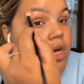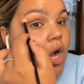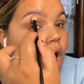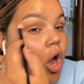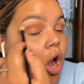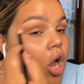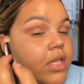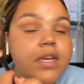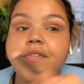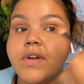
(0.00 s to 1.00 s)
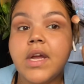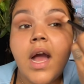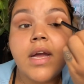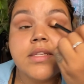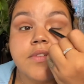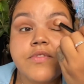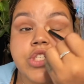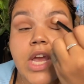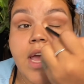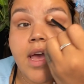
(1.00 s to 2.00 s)
all different kinds of
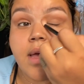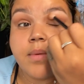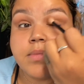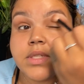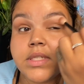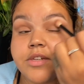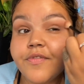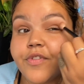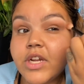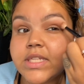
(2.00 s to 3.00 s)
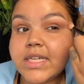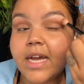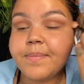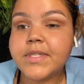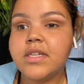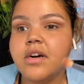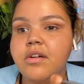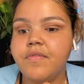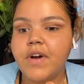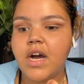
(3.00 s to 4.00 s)
jams, different types of